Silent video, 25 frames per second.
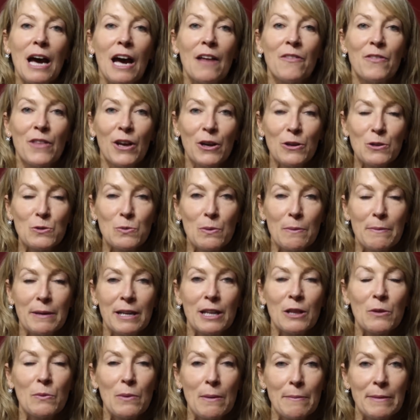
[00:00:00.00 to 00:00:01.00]
And those women
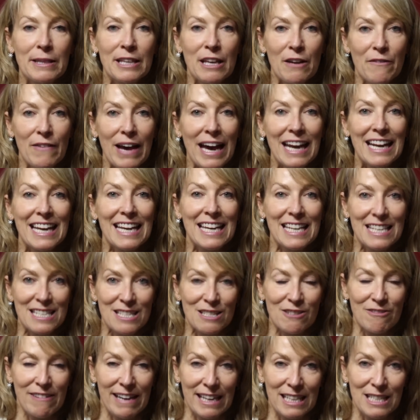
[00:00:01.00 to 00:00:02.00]
are the women that have had a
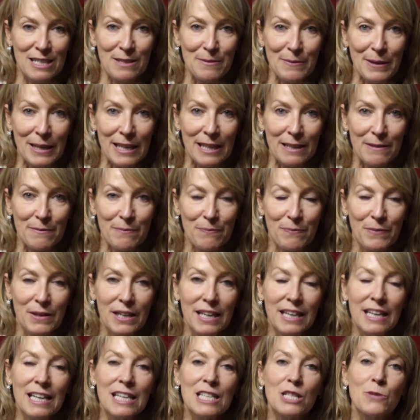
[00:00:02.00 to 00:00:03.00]
hysterectomy.
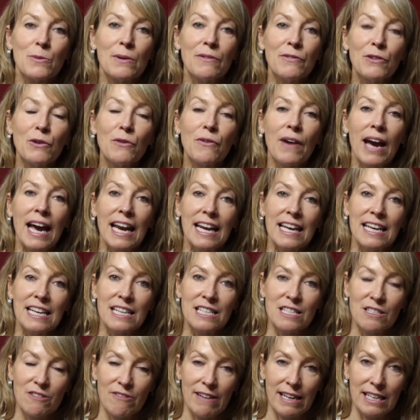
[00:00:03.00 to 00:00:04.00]
So if you've had a
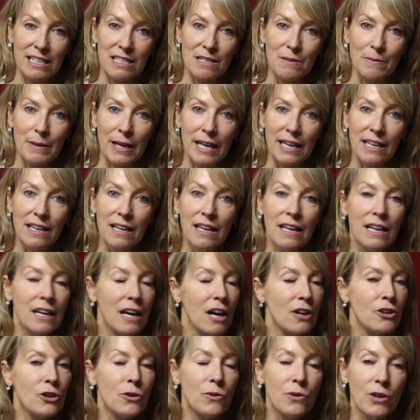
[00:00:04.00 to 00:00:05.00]
hysterectomy
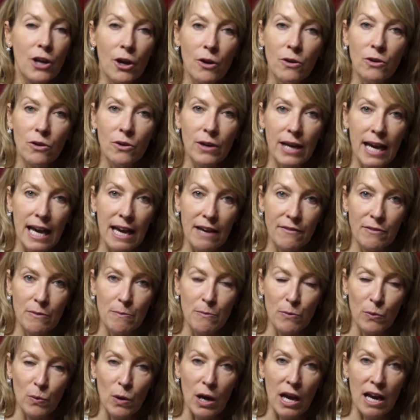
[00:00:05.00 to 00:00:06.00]
and you no longer have
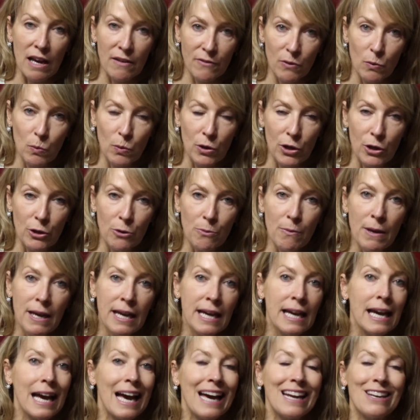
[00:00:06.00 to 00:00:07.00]
a, have a womb
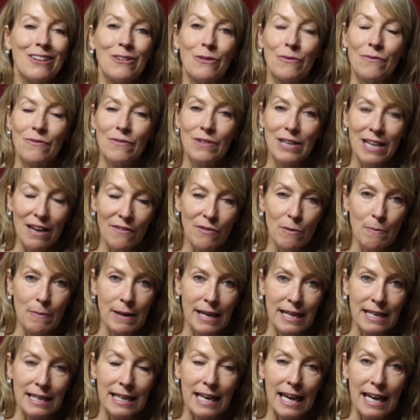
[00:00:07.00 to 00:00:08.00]
and you've never
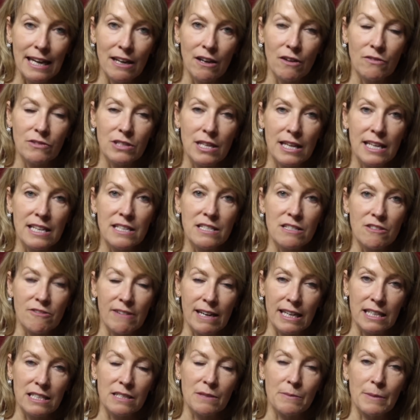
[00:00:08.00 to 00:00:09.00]
bled again after a
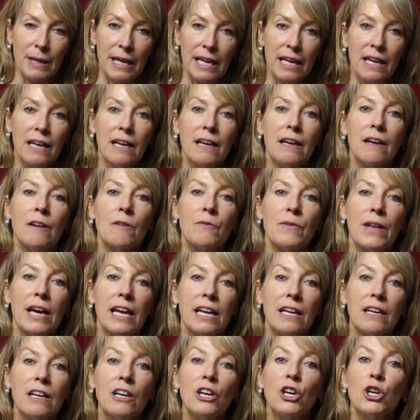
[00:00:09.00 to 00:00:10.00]
hysterectomy,
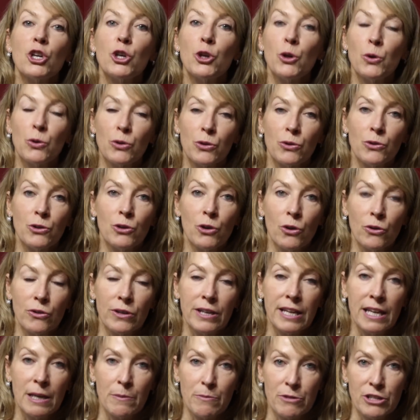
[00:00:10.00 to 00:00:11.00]
then you do not
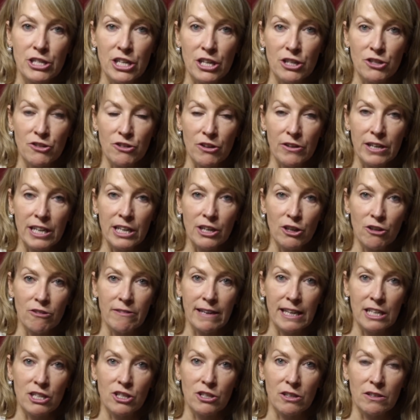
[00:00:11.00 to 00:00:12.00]
need progesterone in your
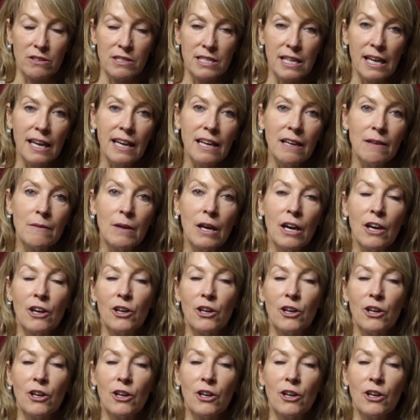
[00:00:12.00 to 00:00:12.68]
HRT.